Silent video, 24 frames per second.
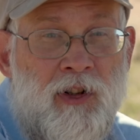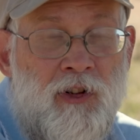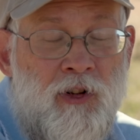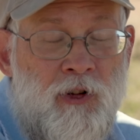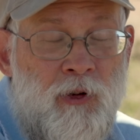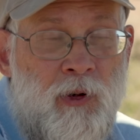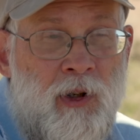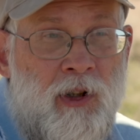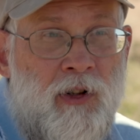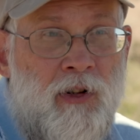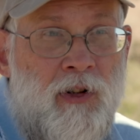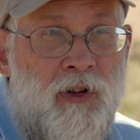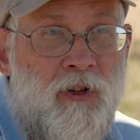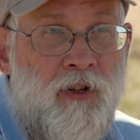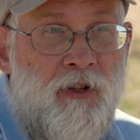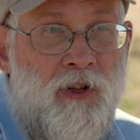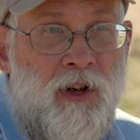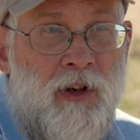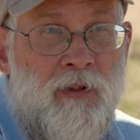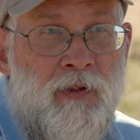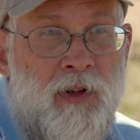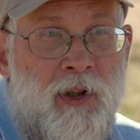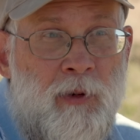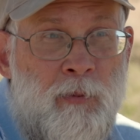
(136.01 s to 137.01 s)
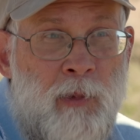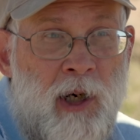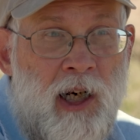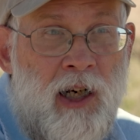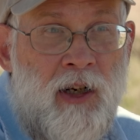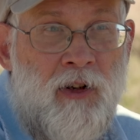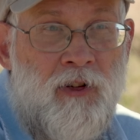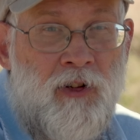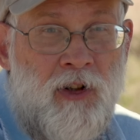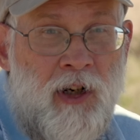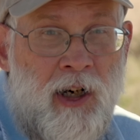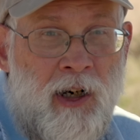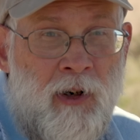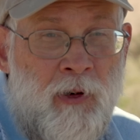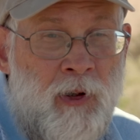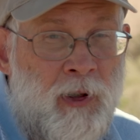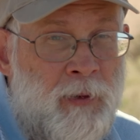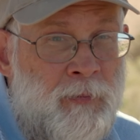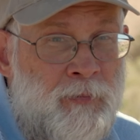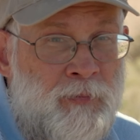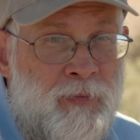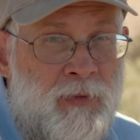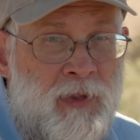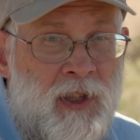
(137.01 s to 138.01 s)
at 270 miles an
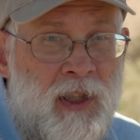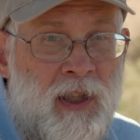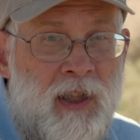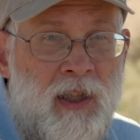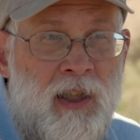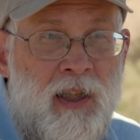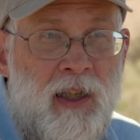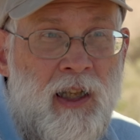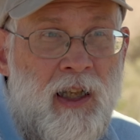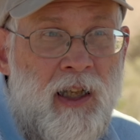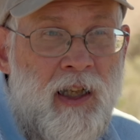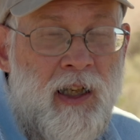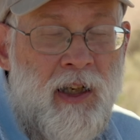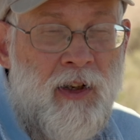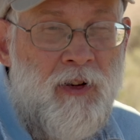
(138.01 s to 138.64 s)
hour and